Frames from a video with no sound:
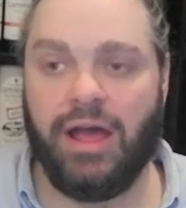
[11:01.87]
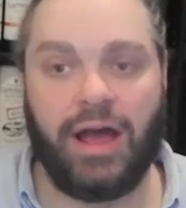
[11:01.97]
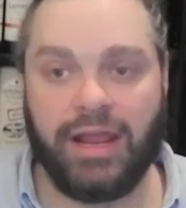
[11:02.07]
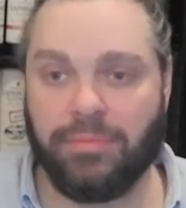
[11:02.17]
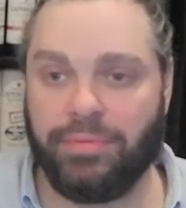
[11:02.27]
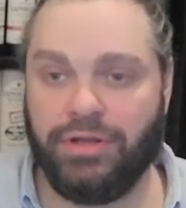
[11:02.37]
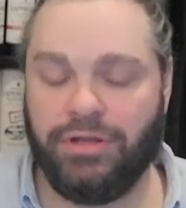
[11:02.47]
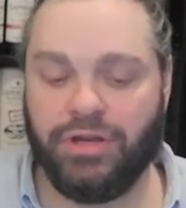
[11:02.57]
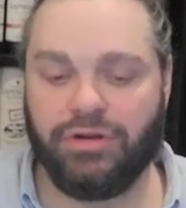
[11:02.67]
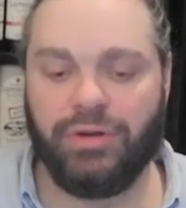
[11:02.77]
I
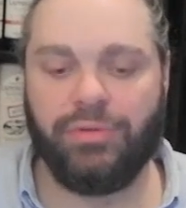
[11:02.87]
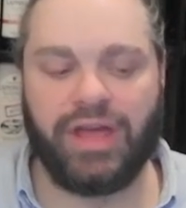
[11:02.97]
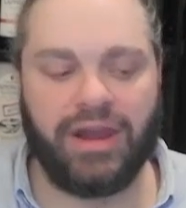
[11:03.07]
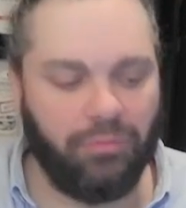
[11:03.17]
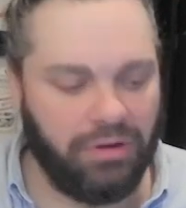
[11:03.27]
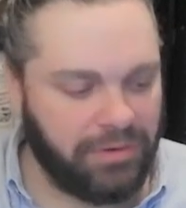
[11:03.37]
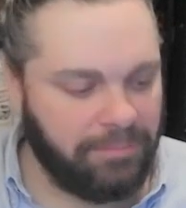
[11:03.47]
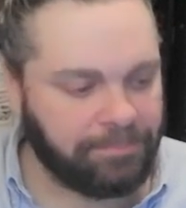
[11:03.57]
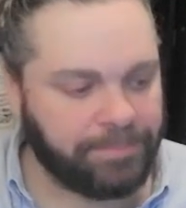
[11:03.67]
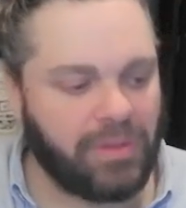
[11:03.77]
completely agree with that. However,
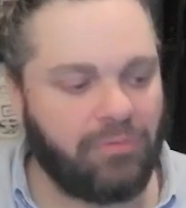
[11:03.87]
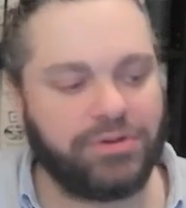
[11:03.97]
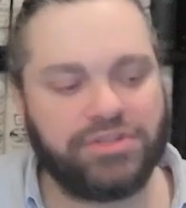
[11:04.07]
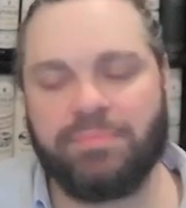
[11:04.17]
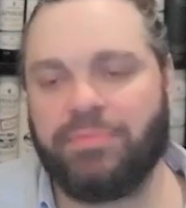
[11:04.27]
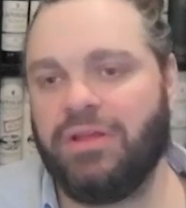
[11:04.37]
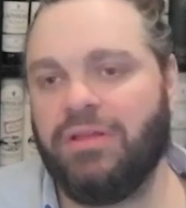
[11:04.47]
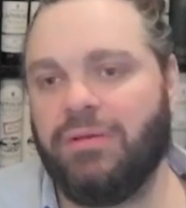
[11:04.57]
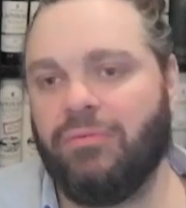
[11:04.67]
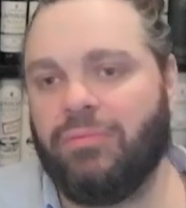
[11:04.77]
for
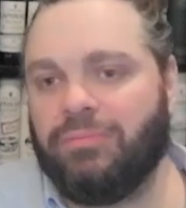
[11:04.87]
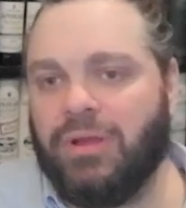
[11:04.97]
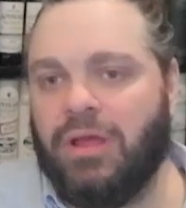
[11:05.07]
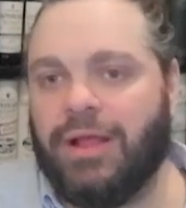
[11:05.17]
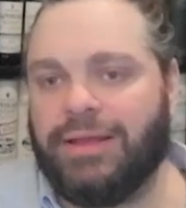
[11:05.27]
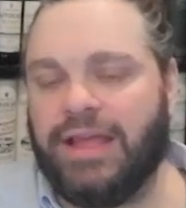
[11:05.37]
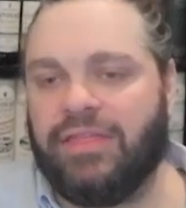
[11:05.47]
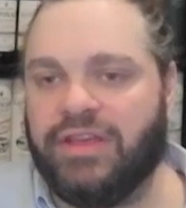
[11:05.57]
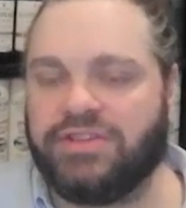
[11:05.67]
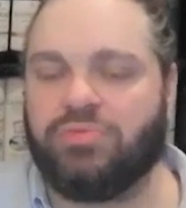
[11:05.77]
something like
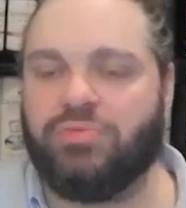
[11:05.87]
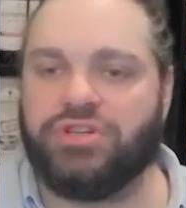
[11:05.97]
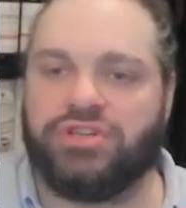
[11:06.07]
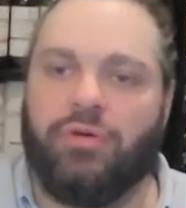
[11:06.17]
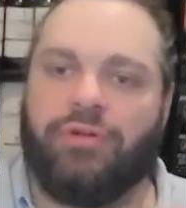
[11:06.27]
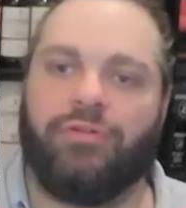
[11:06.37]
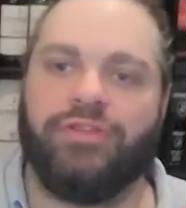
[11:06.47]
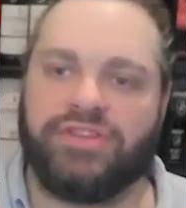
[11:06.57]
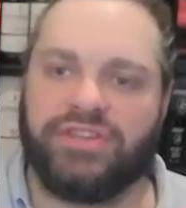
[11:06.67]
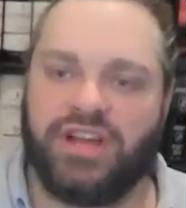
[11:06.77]
this, which is going for
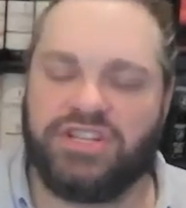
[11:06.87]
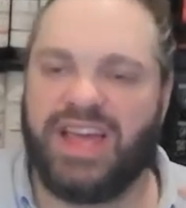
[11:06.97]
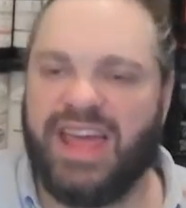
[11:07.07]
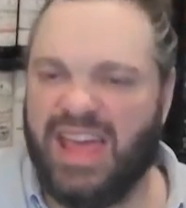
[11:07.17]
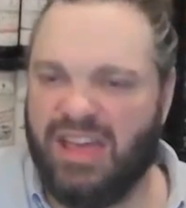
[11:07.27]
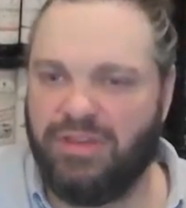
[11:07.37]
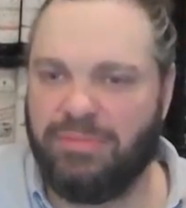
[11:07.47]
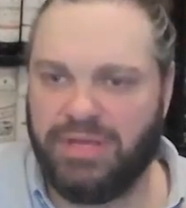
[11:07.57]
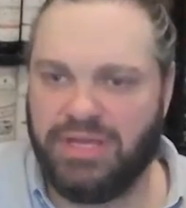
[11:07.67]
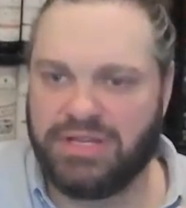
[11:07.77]
such a heavy
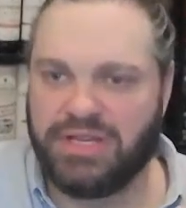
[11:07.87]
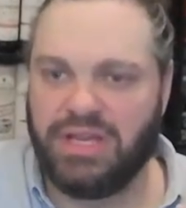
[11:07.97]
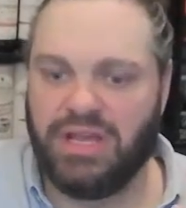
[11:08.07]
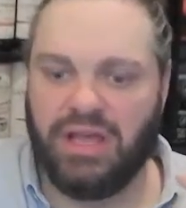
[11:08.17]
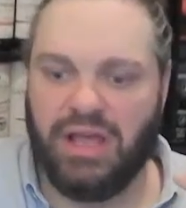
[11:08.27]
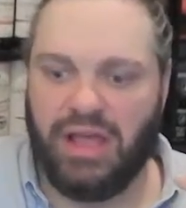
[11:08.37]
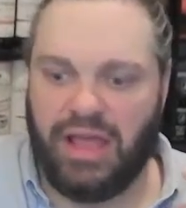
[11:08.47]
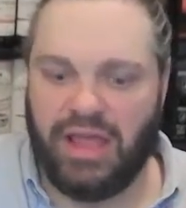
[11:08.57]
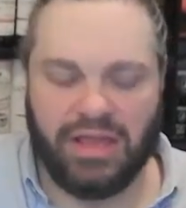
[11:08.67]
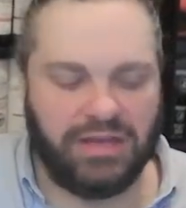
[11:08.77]
peat
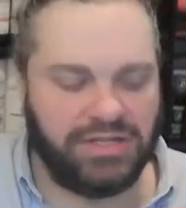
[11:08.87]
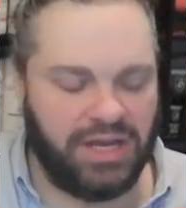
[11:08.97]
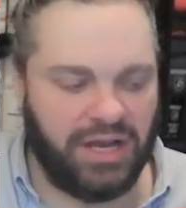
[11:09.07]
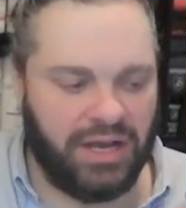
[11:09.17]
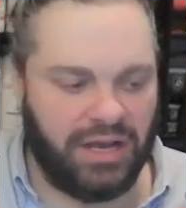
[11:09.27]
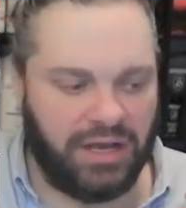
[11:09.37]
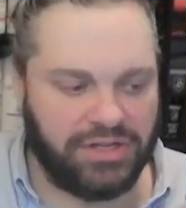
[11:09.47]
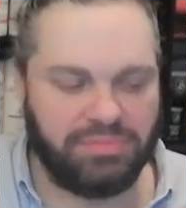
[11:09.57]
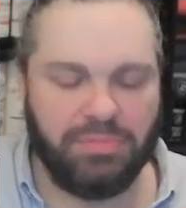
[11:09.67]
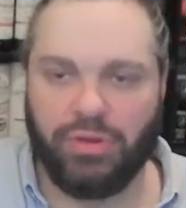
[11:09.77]
and
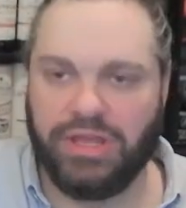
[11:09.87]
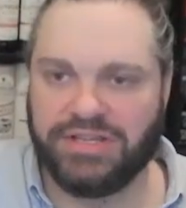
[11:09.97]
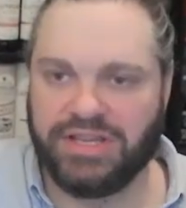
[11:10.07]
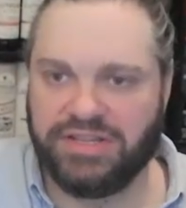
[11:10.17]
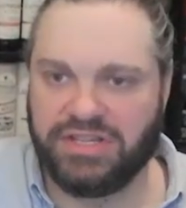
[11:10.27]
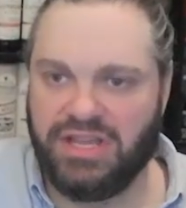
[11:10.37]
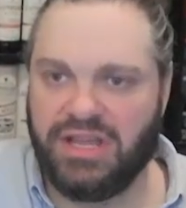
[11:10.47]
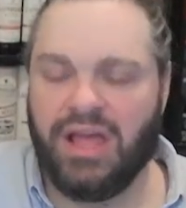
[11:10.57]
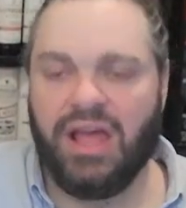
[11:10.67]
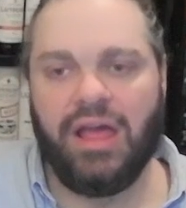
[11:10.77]
smoky
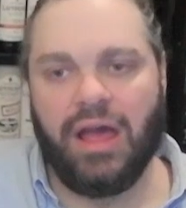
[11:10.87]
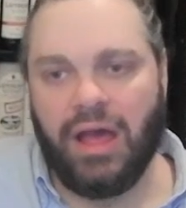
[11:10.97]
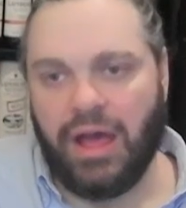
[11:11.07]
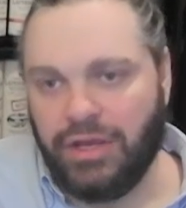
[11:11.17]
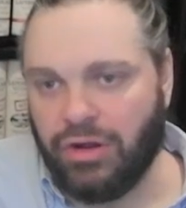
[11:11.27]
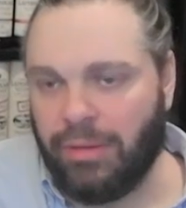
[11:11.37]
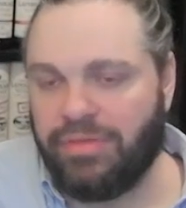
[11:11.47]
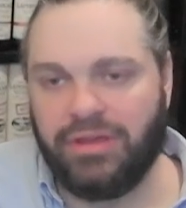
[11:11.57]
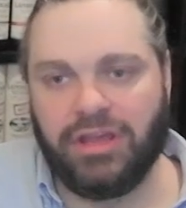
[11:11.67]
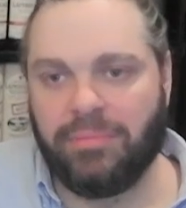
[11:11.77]
intensity, you know, I'm
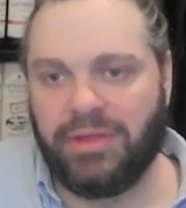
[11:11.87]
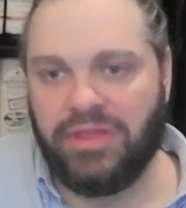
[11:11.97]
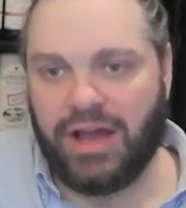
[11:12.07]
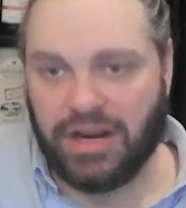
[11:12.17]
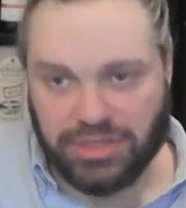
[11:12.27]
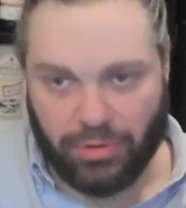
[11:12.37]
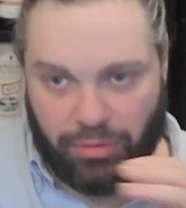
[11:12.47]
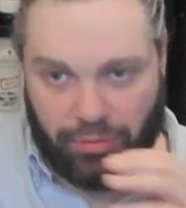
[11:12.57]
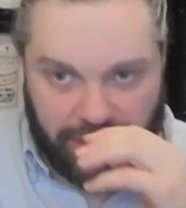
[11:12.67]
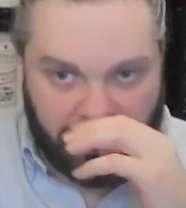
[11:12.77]
thinking about the Octomore
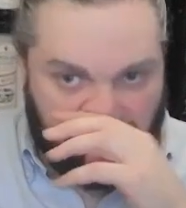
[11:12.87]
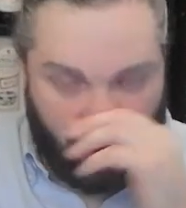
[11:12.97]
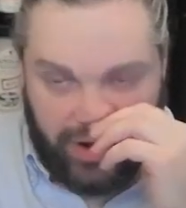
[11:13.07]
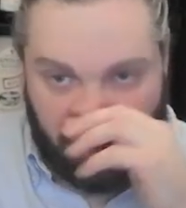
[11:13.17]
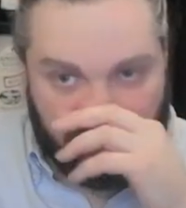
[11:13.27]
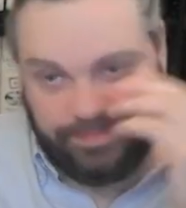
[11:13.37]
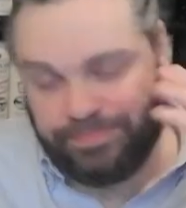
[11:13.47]
range, where